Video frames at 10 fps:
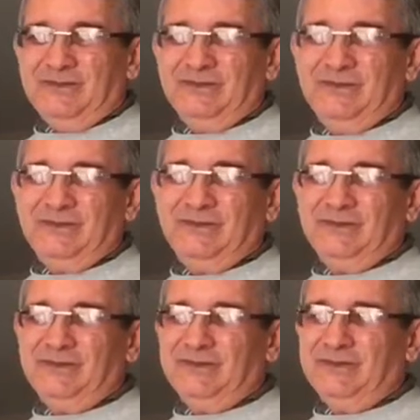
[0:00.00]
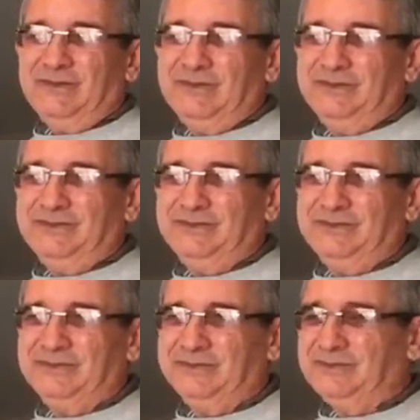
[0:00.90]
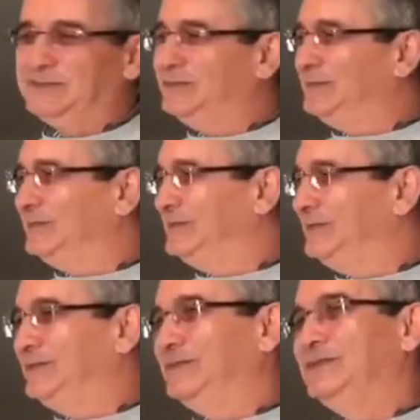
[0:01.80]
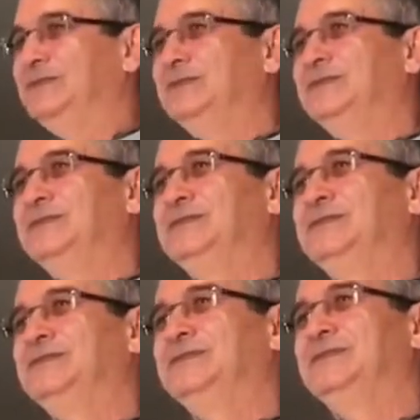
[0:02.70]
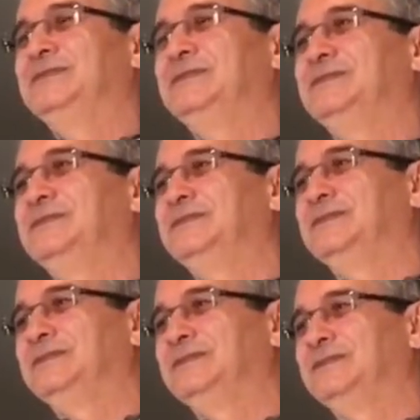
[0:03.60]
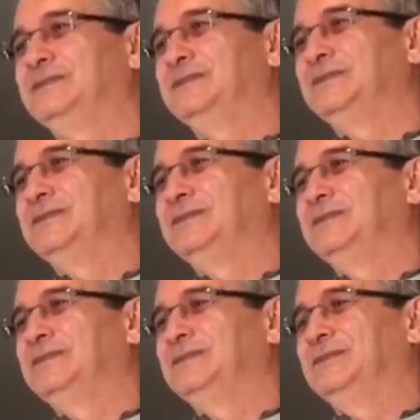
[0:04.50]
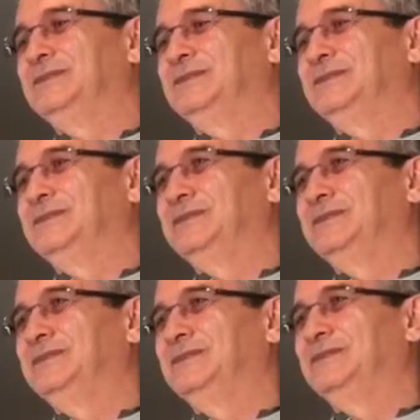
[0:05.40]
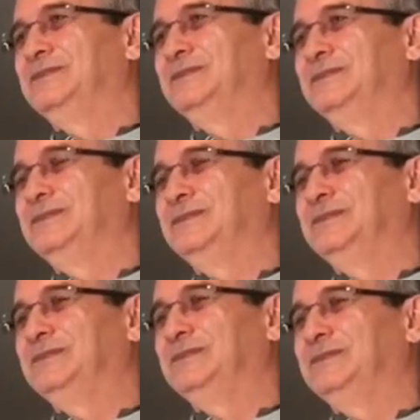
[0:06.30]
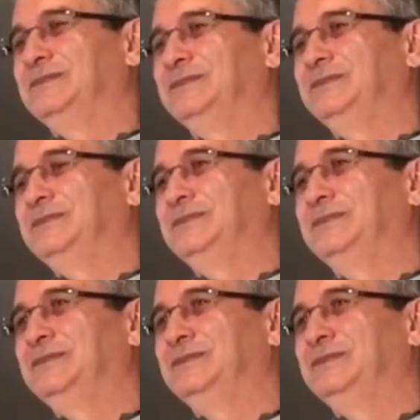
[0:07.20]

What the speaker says: The person shown says nothing.